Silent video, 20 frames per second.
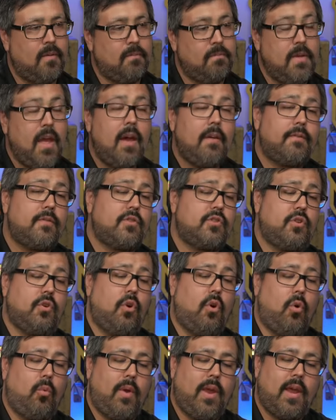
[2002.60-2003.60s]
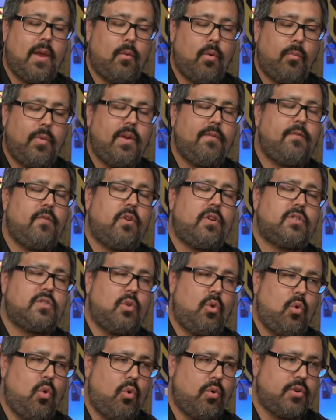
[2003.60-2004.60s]
Yeah, for sure. We when we first
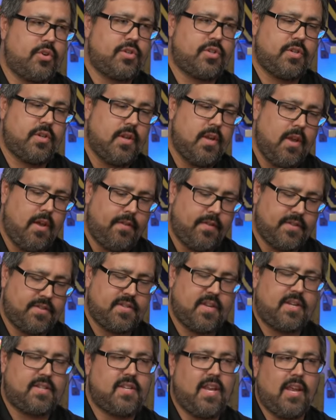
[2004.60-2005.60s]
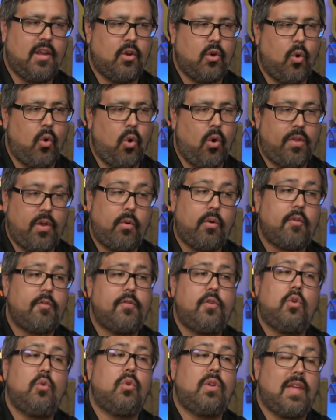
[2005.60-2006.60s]
launched the 16 core. There were a
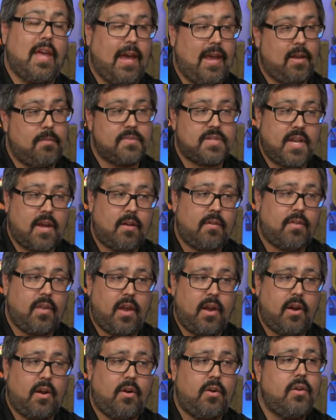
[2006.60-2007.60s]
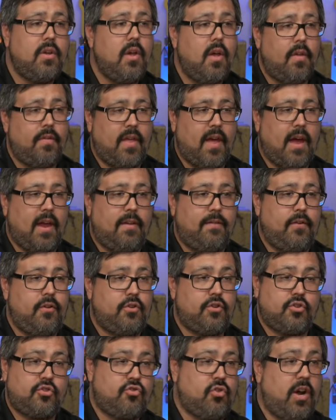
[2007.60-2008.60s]
few games out there that if you
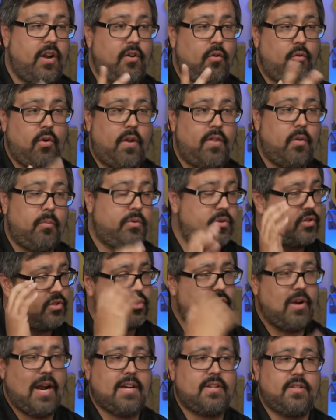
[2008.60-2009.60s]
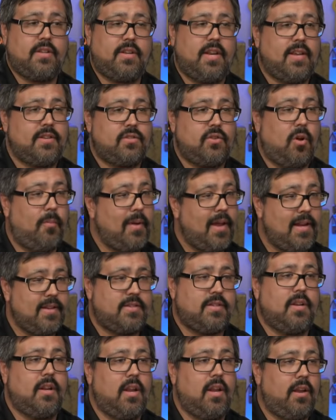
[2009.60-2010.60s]
just tried to run them would just crash the desktop
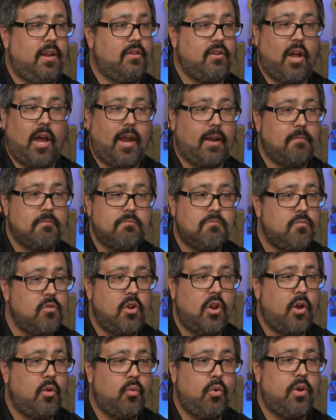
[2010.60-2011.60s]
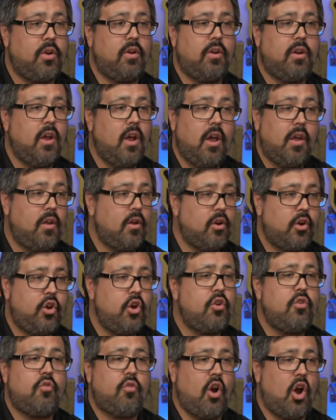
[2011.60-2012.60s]
instantly. like no, wouldn't awesome
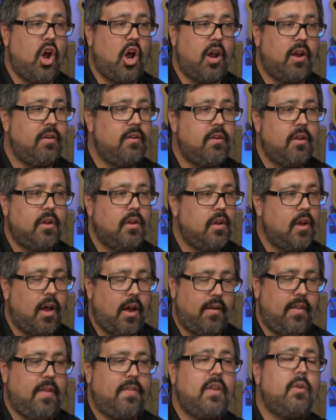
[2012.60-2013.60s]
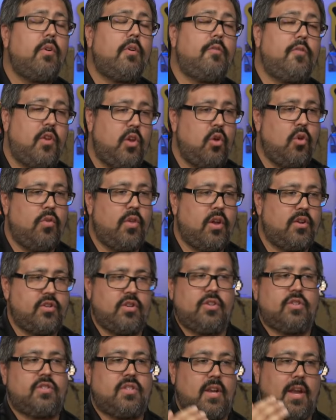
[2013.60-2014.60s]
couldn't run. And then there were a few that
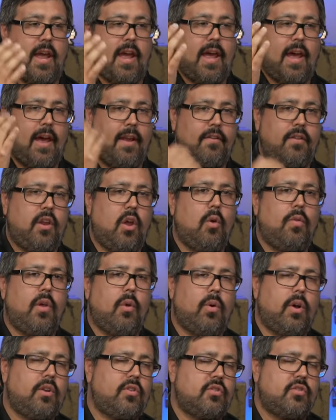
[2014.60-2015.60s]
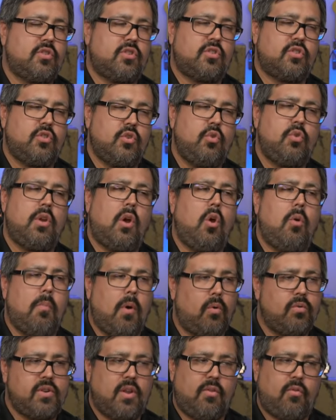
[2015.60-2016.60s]
just had you know they were pseudo
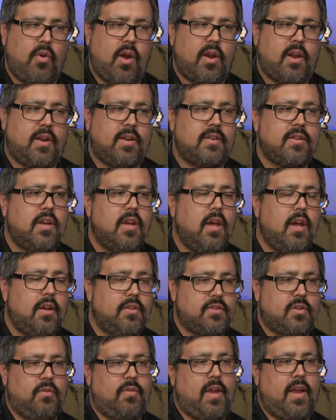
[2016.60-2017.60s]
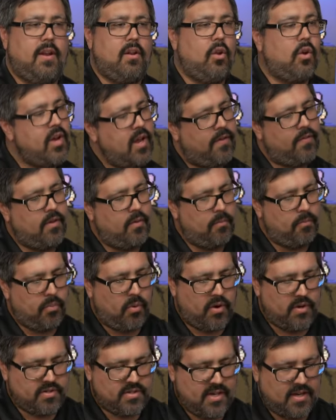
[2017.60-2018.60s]
multi-threaded. So they'd mm -hmm. look at the
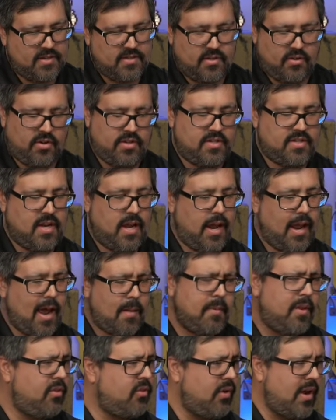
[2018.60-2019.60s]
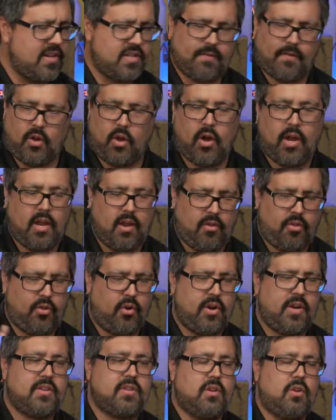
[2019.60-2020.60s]
processor and say, how many threads have I got here?
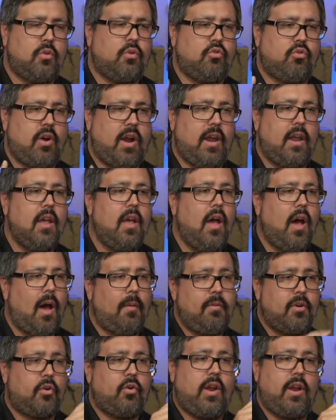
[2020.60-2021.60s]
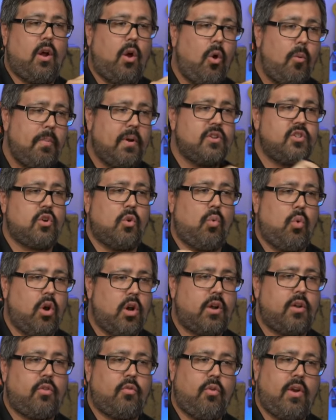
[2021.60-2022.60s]
32. Great. I'm going to create a whole bunch of
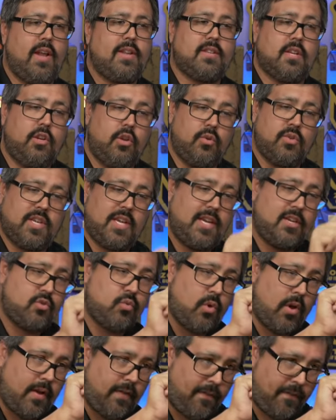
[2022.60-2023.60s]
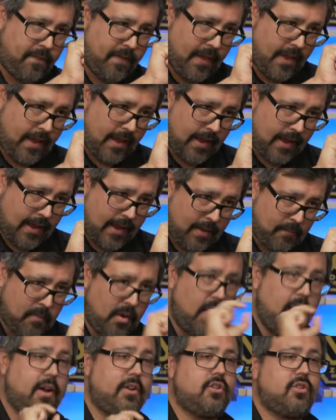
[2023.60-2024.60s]
worker threads and use each one that
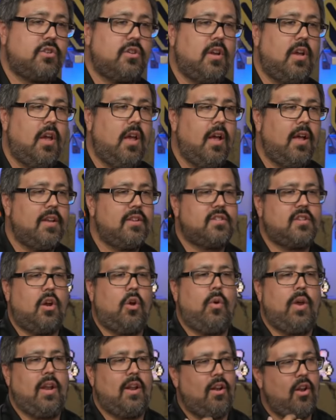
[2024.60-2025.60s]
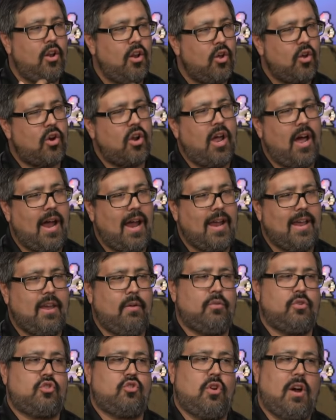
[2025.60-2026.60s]
much so it looked like it
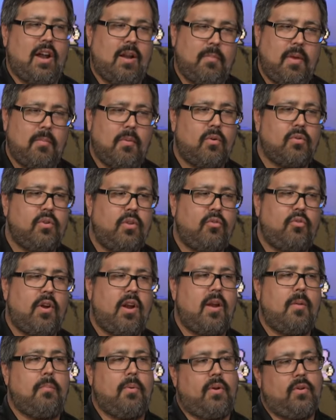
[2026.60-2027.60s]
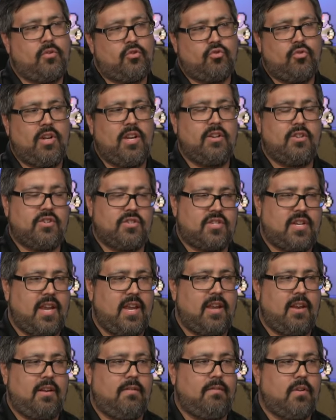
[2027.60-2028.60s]
was trying to be multi-threaded, but it was right. really just
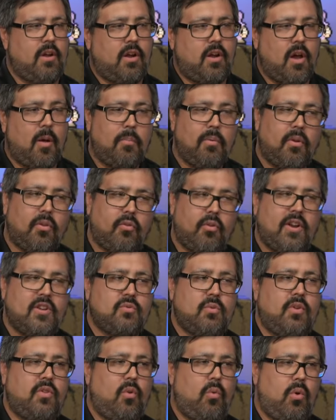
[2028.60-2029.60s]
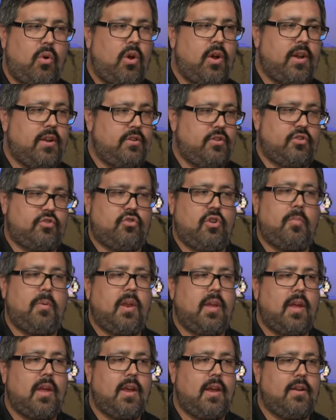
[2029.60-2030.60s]
taking a couple of threads worth of work and distributing
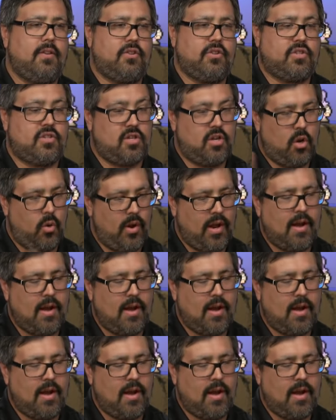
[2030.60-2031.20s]
it and just slowing ah.